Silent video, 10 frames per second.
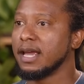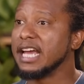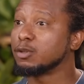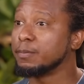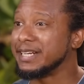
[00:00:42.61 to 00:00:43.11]

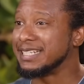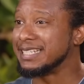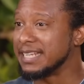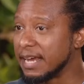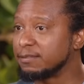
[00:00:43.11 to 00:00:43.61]
It would be
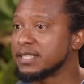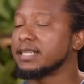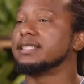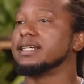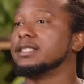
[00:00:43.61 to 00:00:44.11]

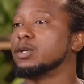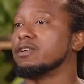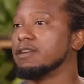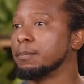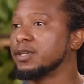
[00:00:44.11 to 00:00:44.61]
devastating to
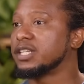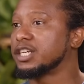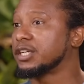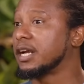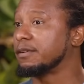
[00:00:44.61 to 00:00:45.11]
the
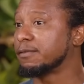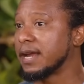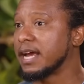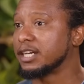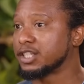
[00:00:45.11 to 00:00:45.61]
reputation and
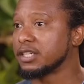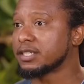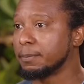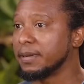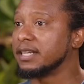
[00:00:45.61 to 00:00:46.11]
financial
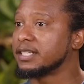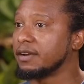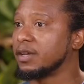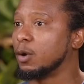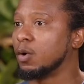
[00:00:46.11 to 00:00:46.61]
stability
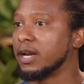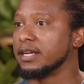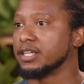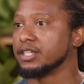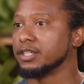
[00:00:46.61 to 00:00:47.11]
of the
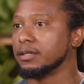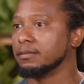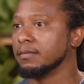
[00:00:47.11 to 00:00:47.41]
organization